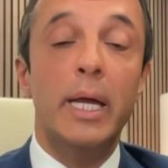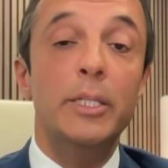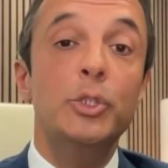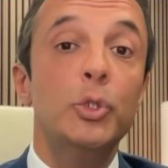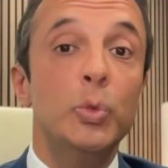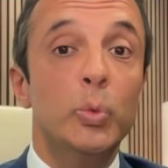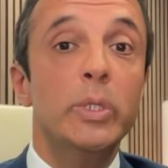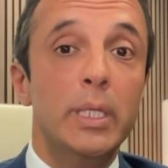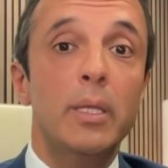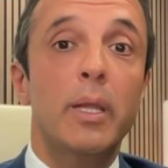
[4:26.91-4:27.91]
But I do
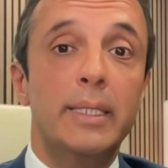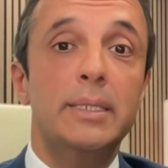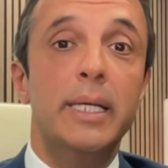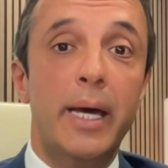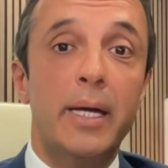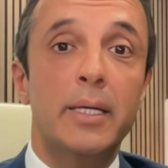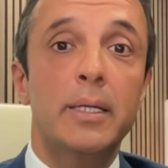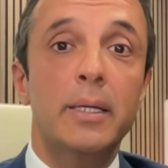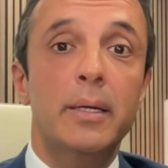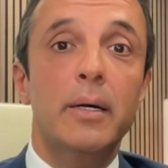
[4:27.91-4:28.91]
really like
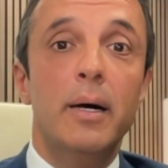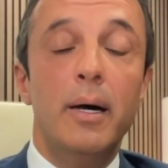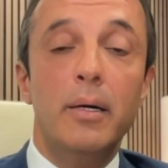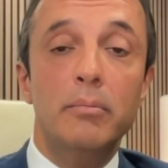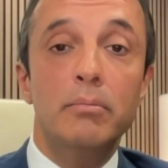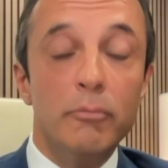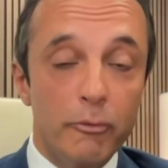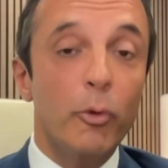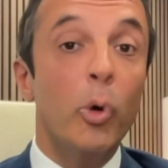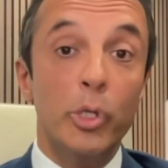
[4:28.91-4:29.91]
tech
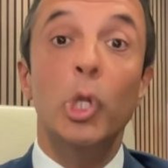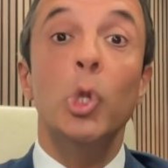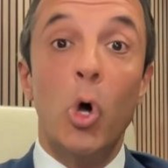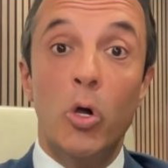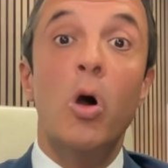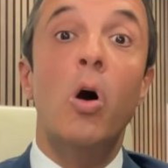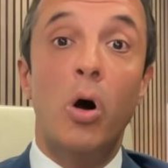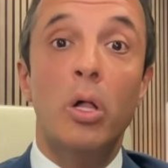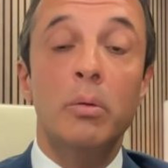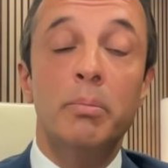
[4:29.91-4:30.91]
for the long
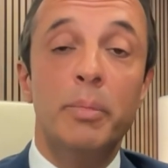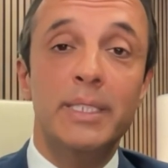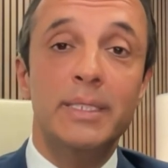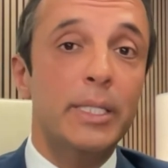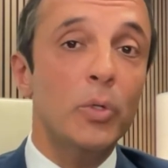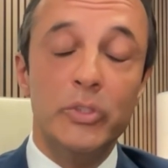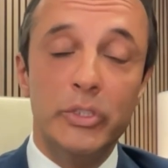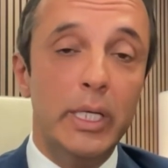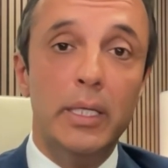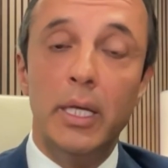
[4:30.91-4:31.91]
haul, because I
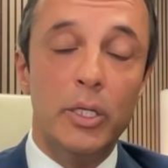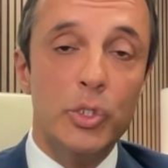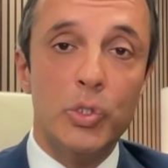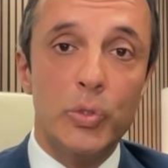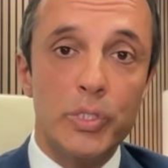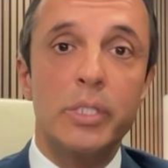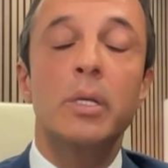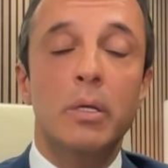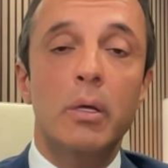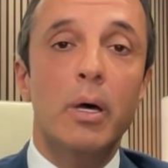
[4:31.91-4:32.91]
don't see any
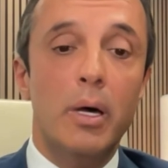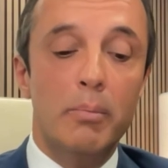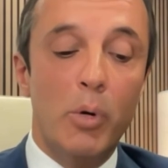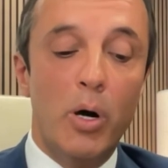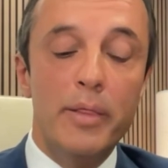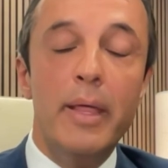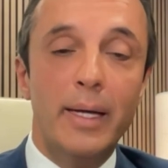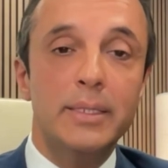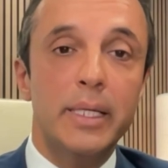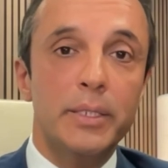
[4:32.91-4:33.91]
issues on
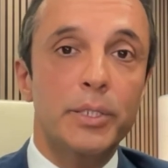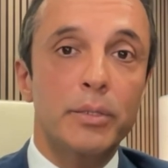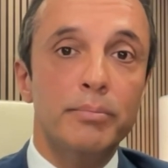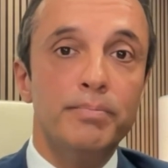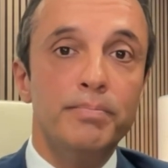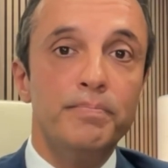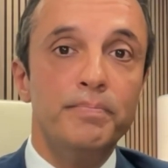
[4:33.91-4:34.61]
that sector.